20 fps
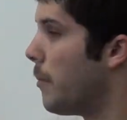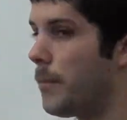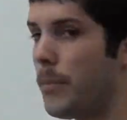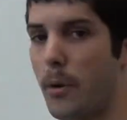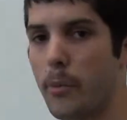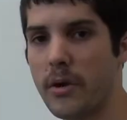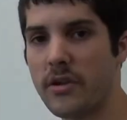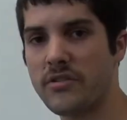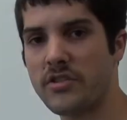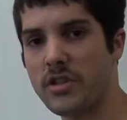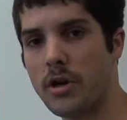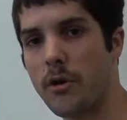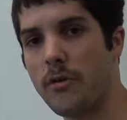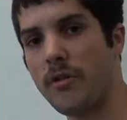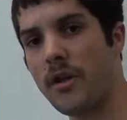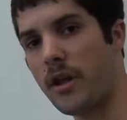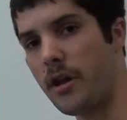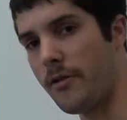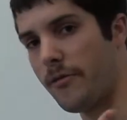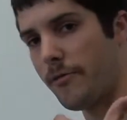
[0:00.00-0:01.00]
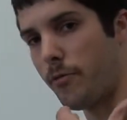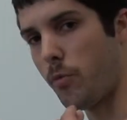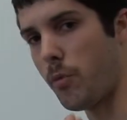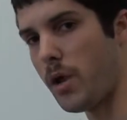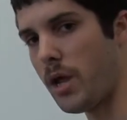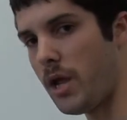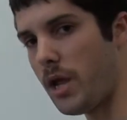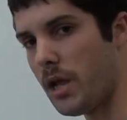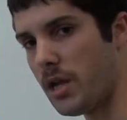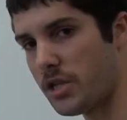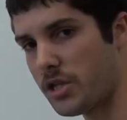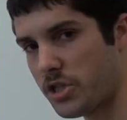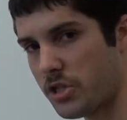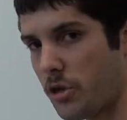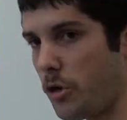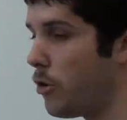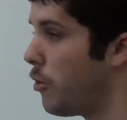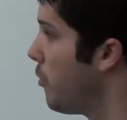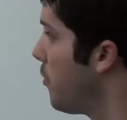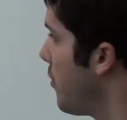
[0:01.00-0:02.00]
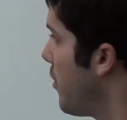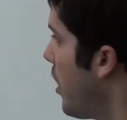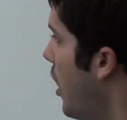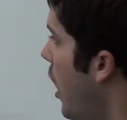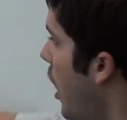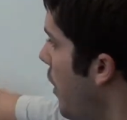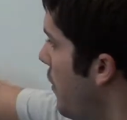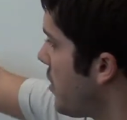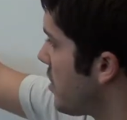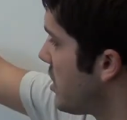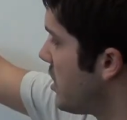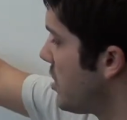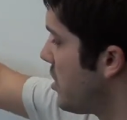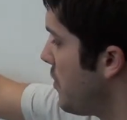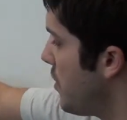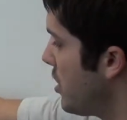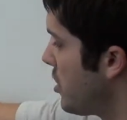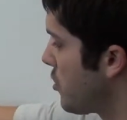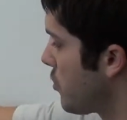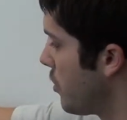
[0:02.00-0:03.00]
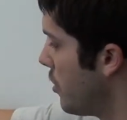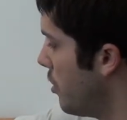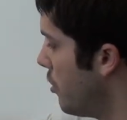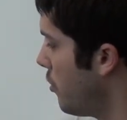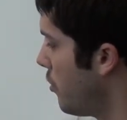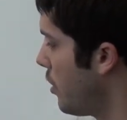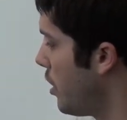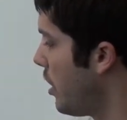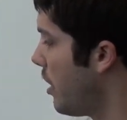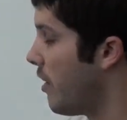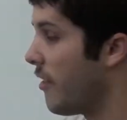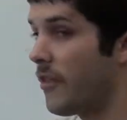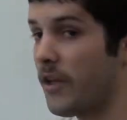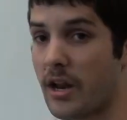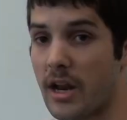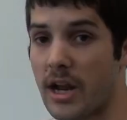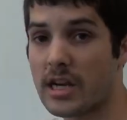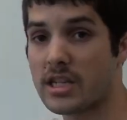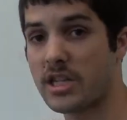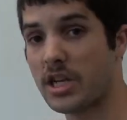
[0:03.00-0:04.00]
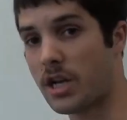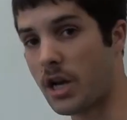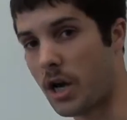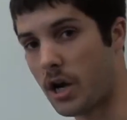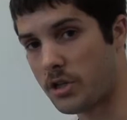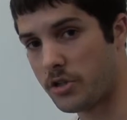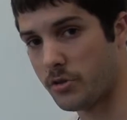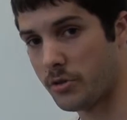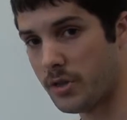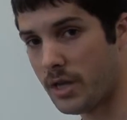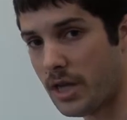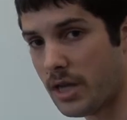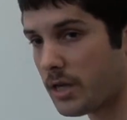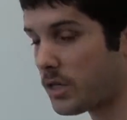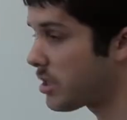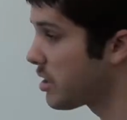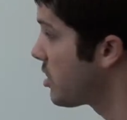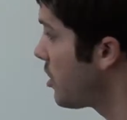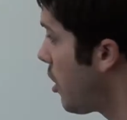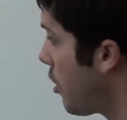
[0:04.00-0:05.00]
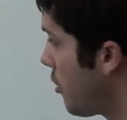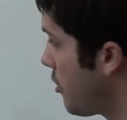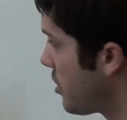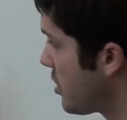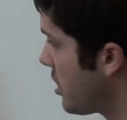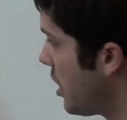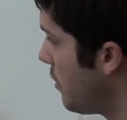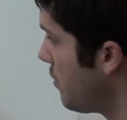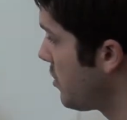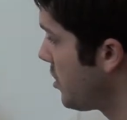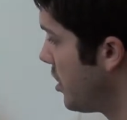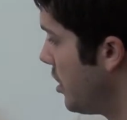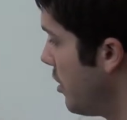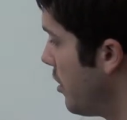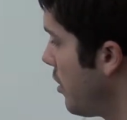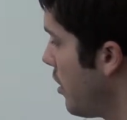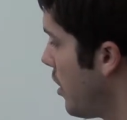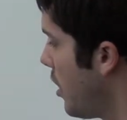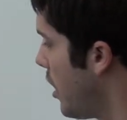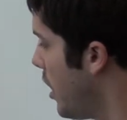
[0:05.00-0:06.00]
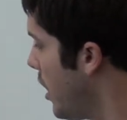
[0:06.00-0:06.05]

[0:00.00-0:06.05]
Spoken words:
but we've shown that if we assume the opposite to be true, that it actually contradicts our assumption.